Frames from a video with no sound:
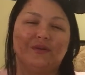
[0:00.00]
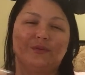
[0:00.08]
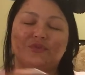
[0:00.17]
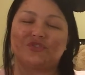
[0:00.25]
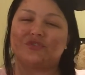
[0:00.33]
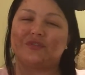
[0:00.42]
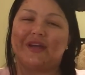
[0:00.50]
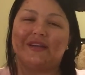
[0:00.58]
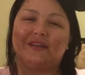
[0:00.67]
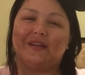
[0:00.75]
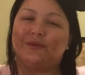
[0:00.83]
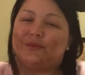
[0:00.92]

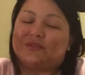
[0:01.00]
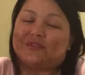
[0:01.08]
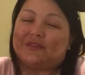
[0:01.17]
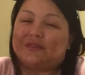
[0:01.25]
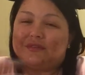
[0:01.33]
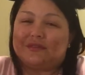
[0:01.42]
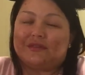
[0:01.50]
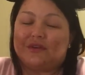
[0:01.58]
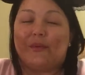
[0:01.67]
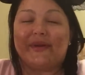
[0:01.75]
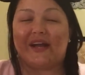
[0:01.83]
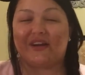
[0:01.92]
it was
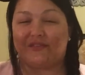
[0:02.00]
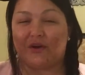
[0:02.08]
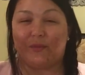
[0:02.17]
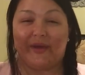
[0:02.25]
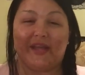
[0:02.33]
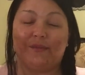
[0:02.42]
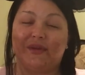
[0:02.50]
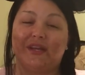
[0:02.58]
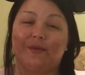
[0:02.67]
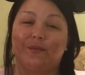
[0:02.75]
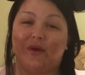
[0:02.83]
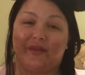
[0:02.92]
going out of our way, and we
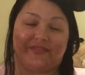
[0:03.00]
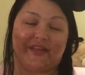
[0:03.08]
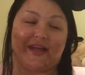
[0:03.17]
didn't want